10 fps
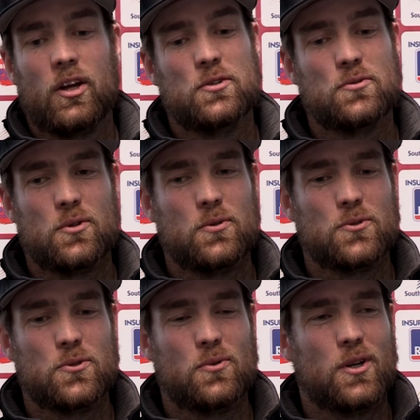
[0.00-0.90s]
he
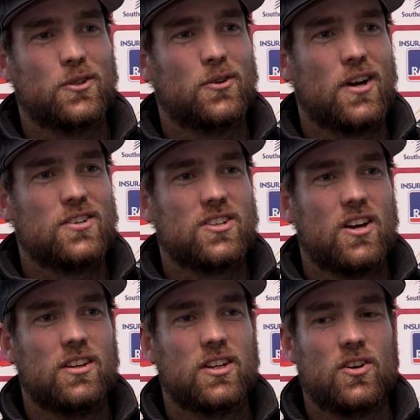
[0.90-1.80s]
was good around the ground.
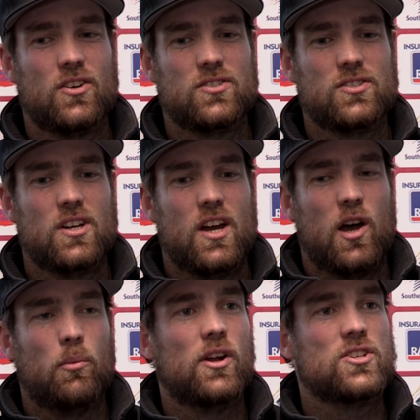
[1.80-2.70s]
So the guys
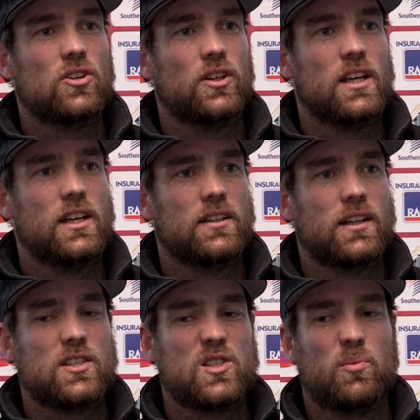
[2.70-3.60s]
have been slotting in,
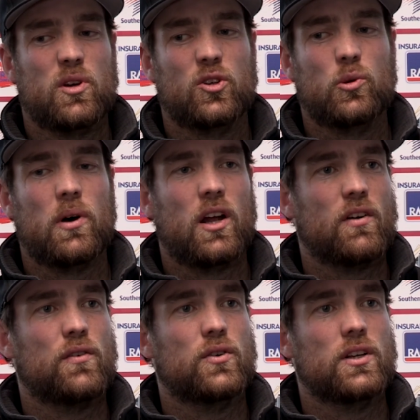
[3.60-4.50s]
and that's been a good part
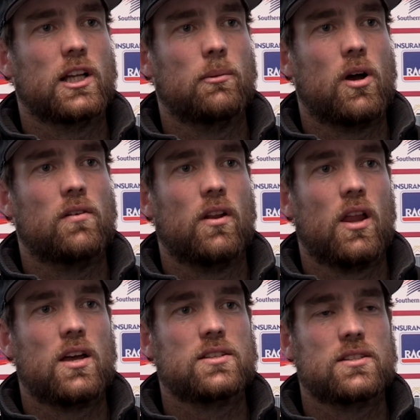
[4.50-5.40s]
of our footy club over the
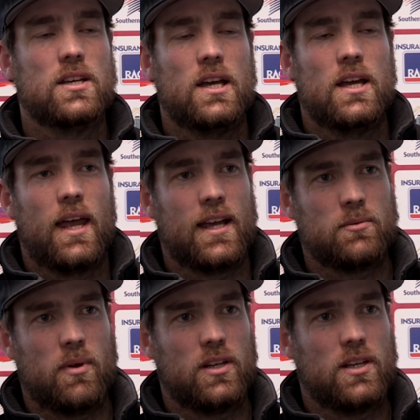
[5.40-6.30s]
last
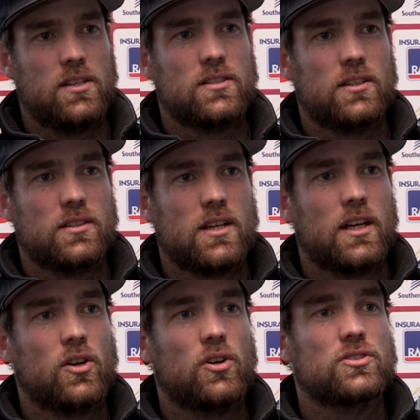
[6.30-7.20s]
X amount of years,
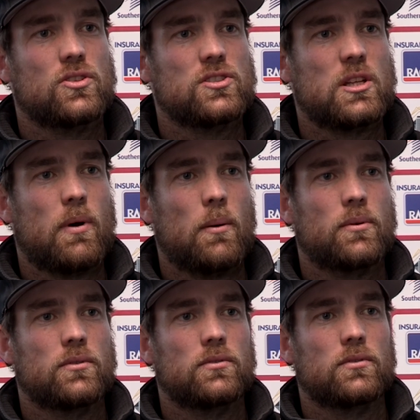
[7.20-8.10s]
that guys do step
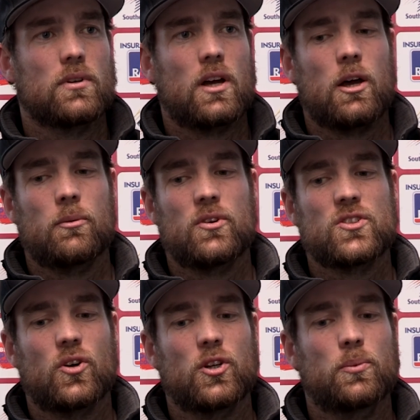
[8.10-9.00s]
up and are
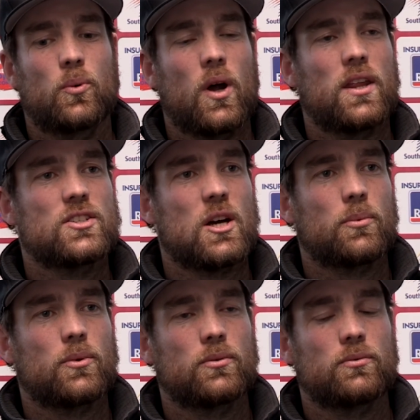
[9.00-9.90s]
excited to wear the
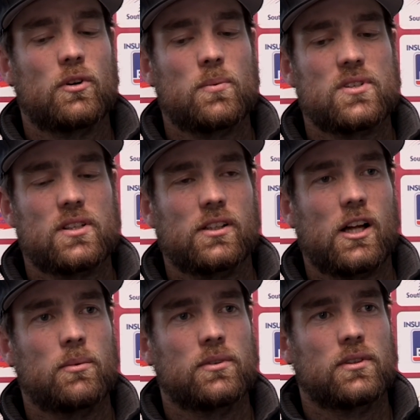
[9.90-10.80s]
jumper and represent the
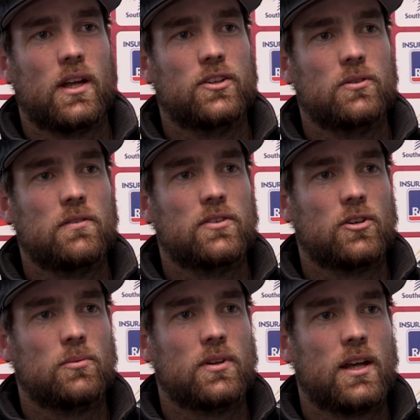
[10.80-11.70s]
club, and they do every
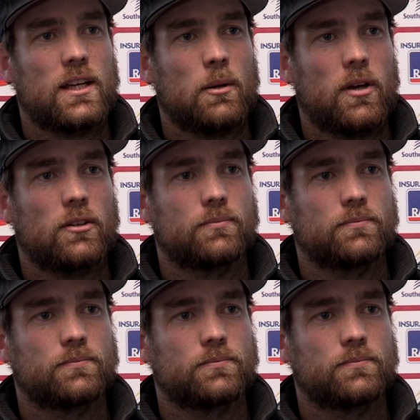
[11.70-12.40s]
time that they come out.